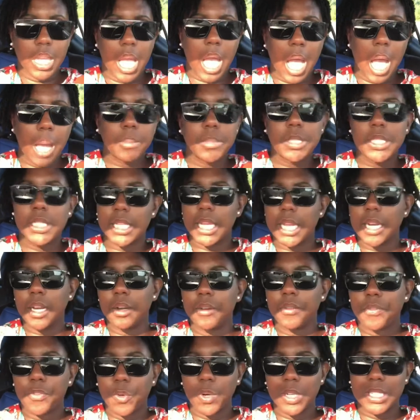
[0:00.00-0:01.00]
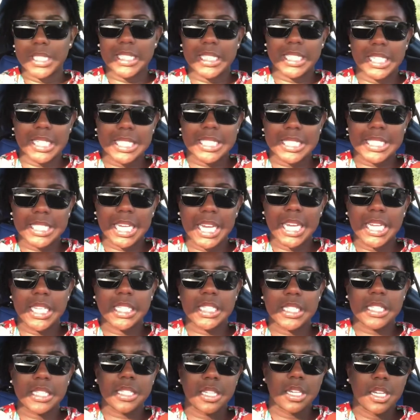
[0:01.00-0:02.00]
I'm set up for
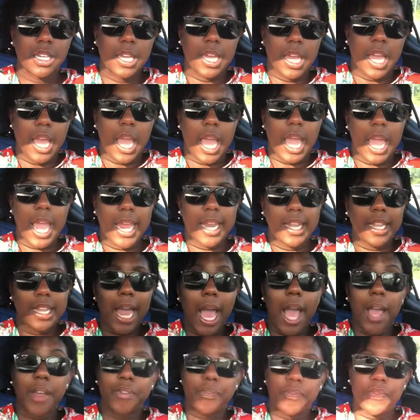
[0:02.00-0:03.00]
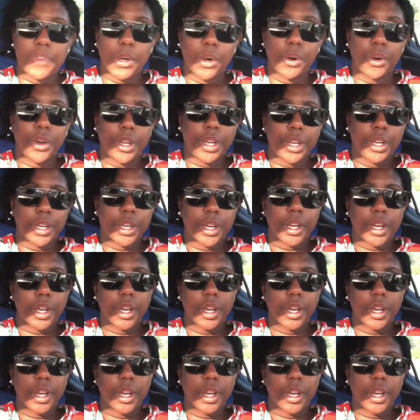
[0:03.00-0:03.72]
success and not failure.